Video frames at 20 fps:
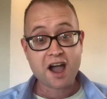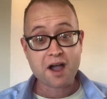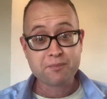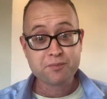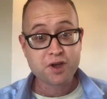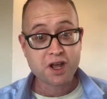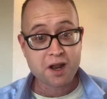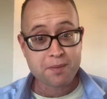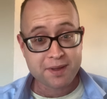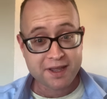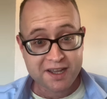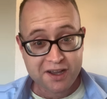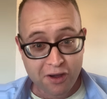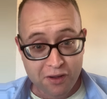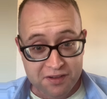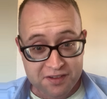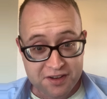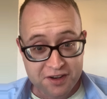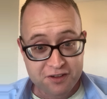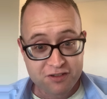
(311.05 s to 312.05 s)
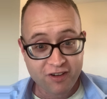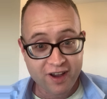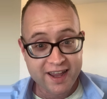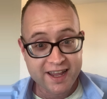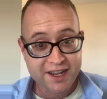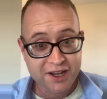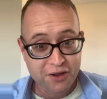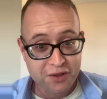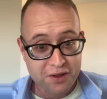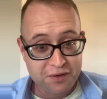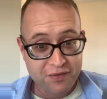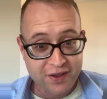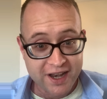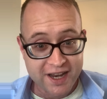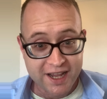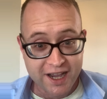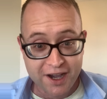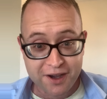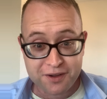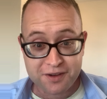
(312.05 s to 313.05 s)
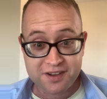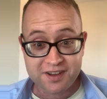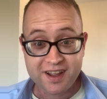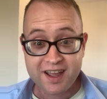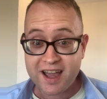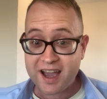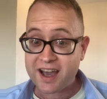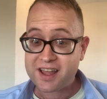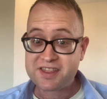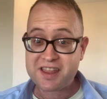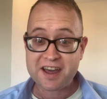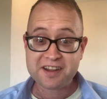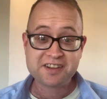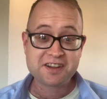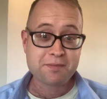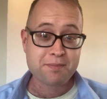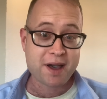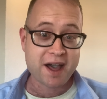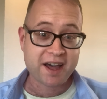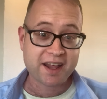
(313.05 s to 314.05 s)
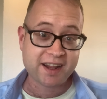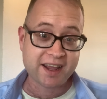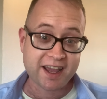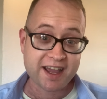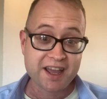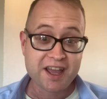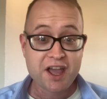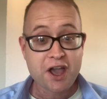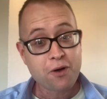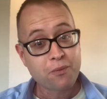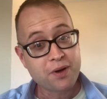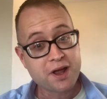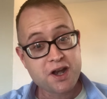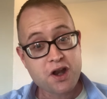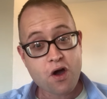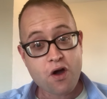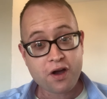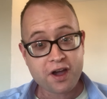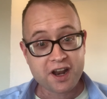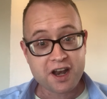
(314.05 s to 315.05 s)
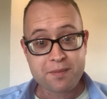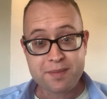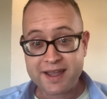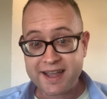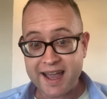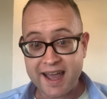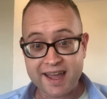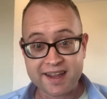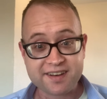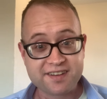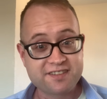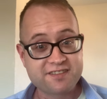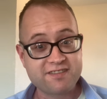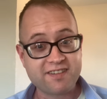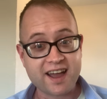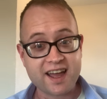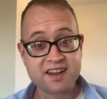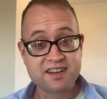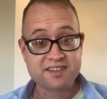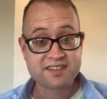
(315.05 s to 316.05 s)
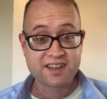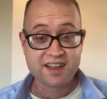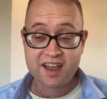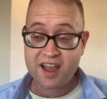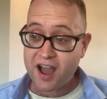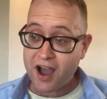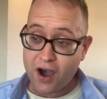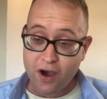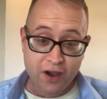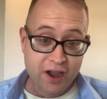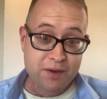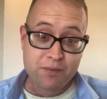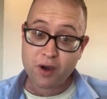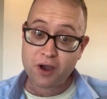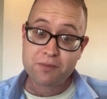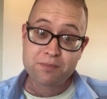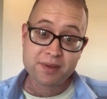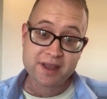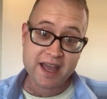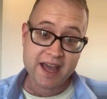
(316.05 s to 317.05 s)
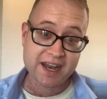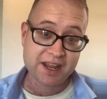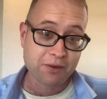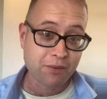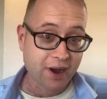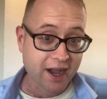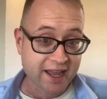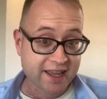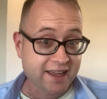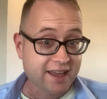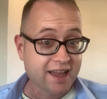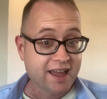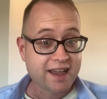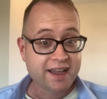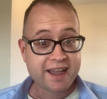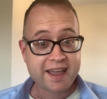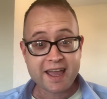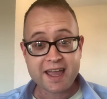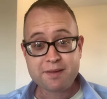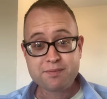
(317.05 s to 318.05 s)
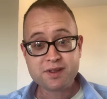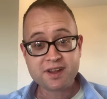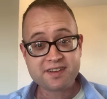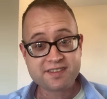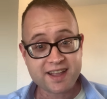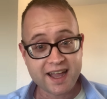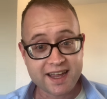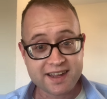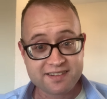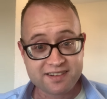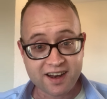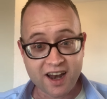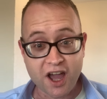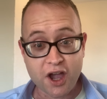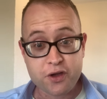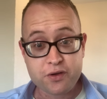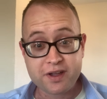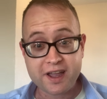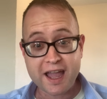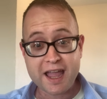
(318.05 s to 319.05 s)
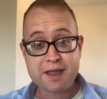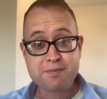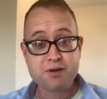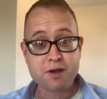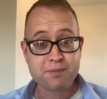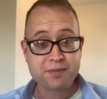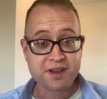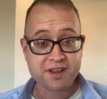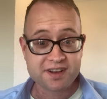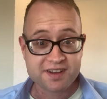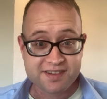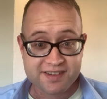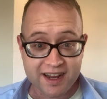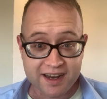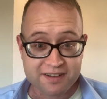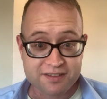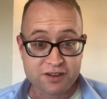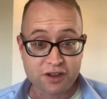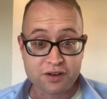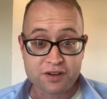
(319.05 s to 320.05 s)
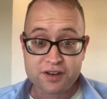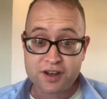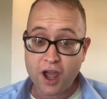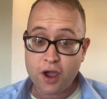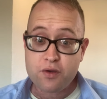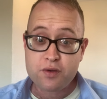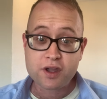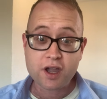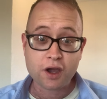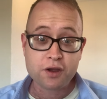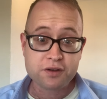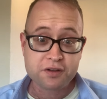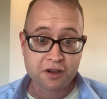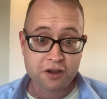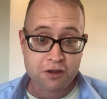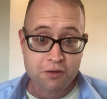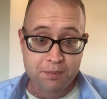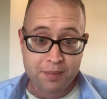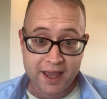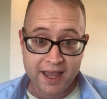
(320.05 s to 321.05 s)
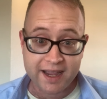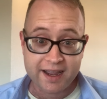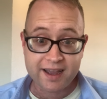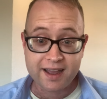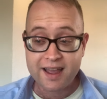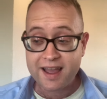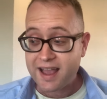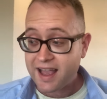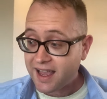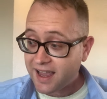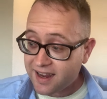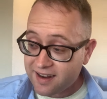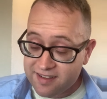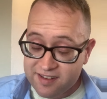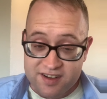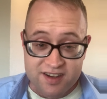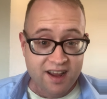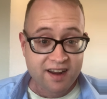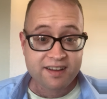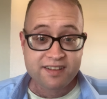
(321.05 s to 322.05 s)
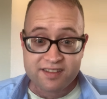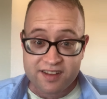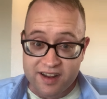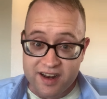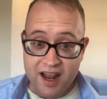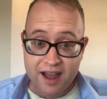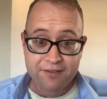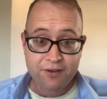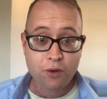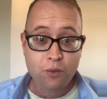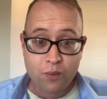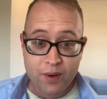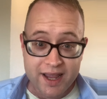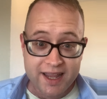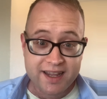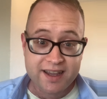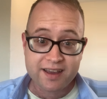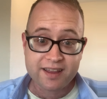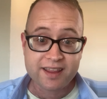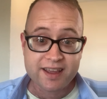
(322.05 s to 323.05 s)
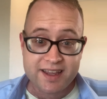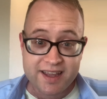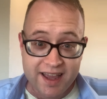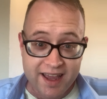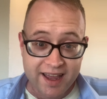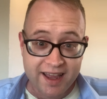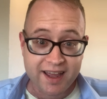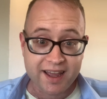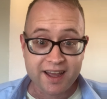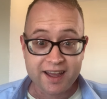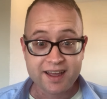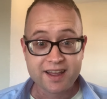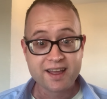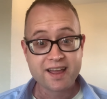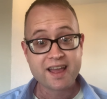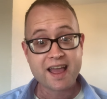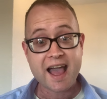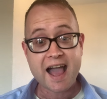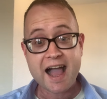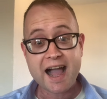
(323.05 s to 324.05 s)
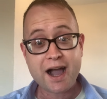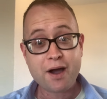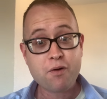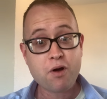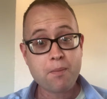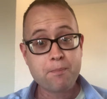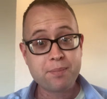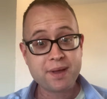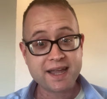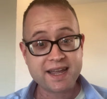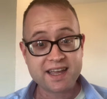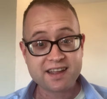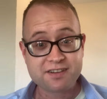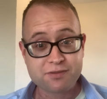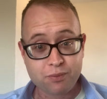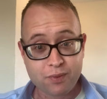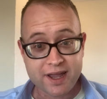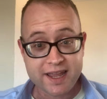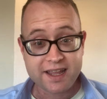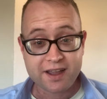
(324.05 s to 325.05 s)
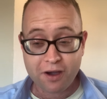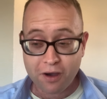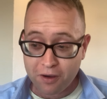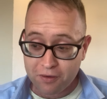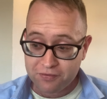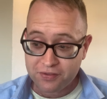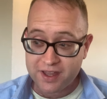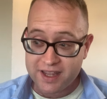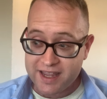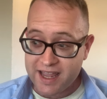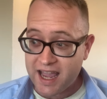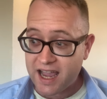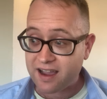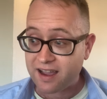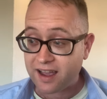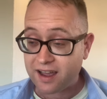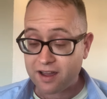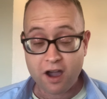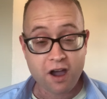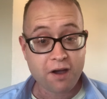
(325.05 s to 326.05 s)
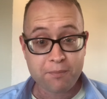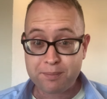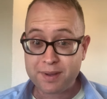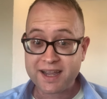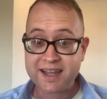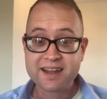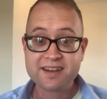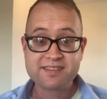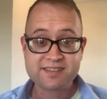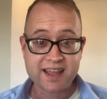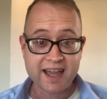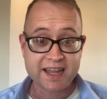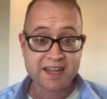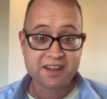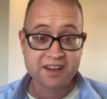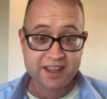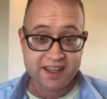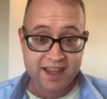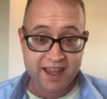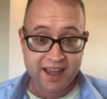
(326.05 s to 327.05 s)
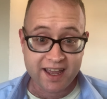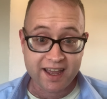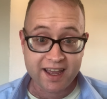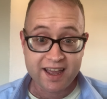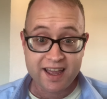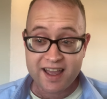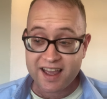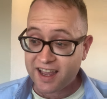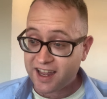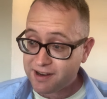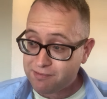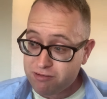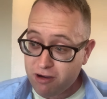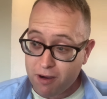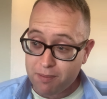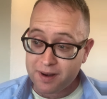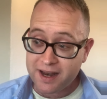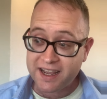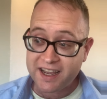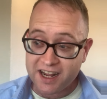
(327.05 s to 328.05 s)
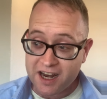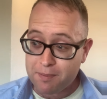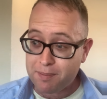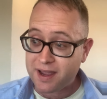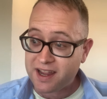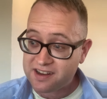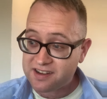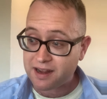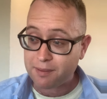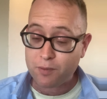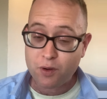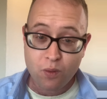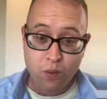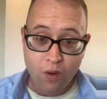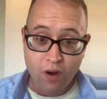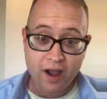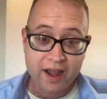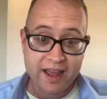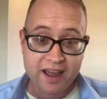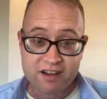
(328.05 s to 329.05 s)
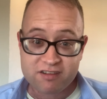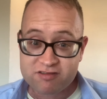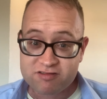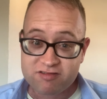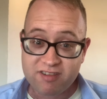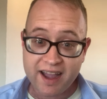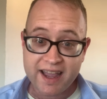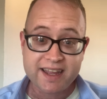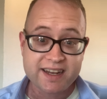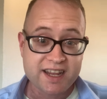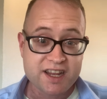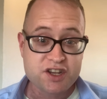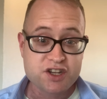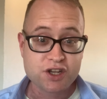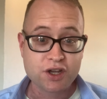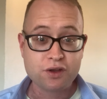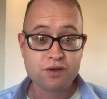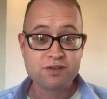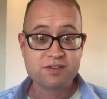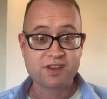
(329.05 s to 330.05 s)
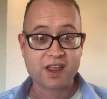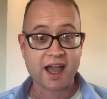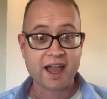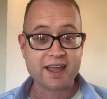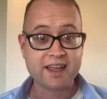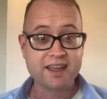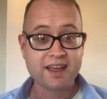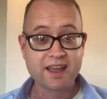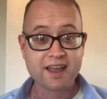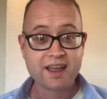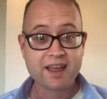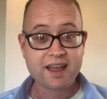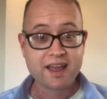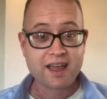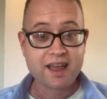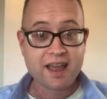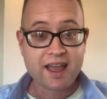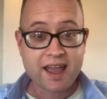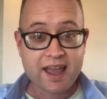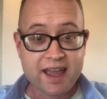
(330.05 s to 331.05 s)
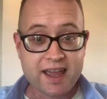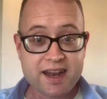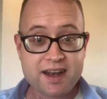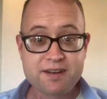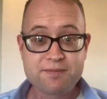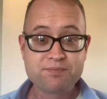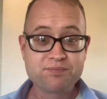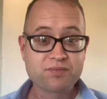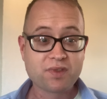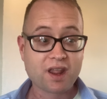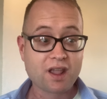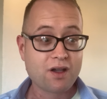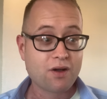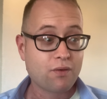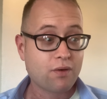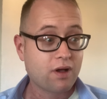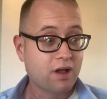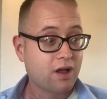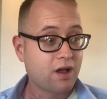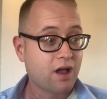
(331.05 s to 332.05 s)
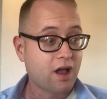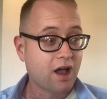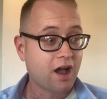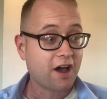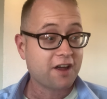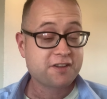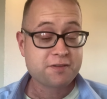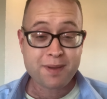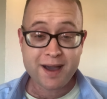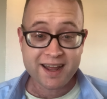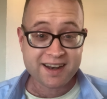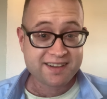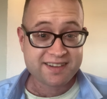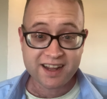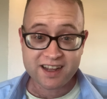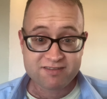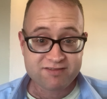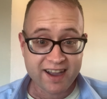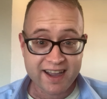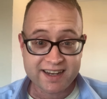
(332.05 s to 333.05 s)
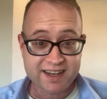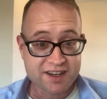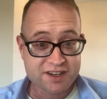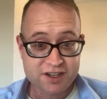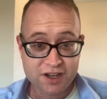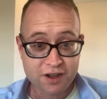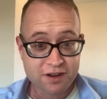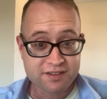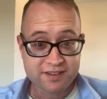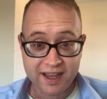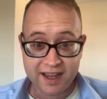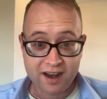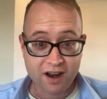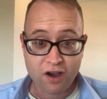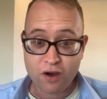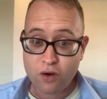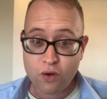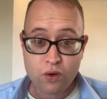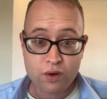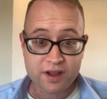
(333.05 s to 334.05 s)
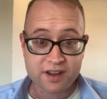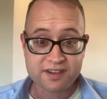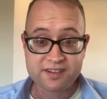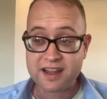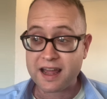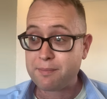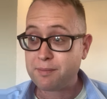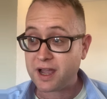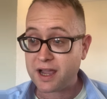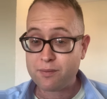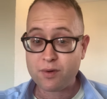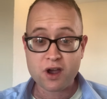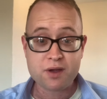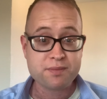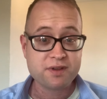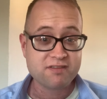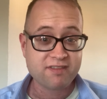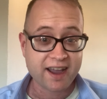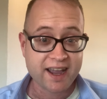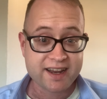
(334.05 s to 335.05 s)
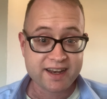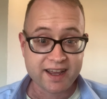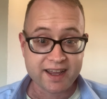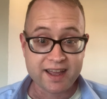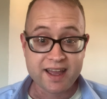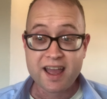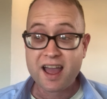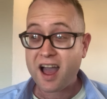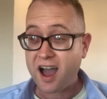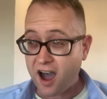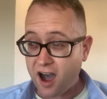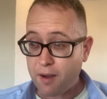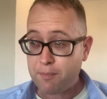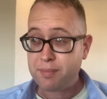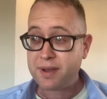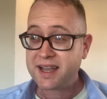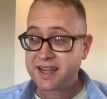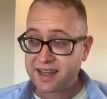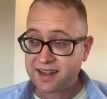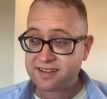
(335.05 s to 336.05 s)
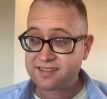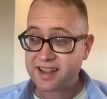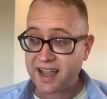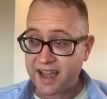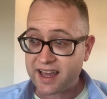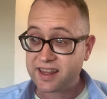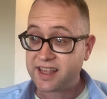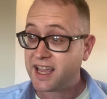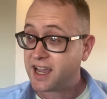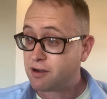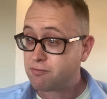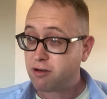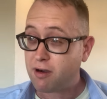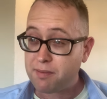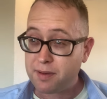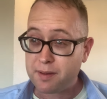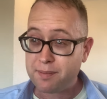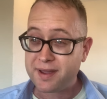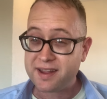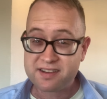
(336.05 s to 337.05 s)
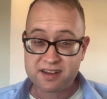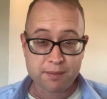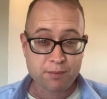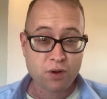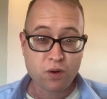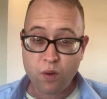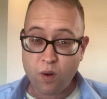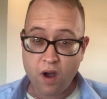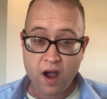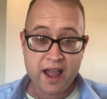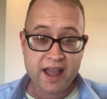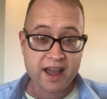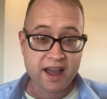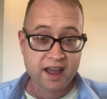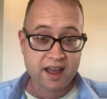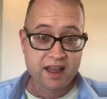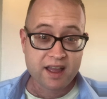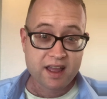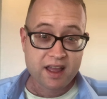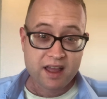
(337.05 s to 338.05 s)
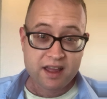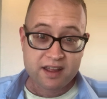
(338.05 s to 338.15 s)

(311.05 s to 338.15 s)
I'm going to be concentrating on the videos and that's about it. We're not going to be getting stressed. I won't be anyway. Keep your stakes low, keep them consistent, don't go too big. It's just another week of the year. Our biggest week of the year, our biggest day of the year, is probably going to be some quiet, rainy Tuesday in. I was about to say rainy Tuesday in August then, but it won't be rainy. Our biggest day of the year will probably be some quiet,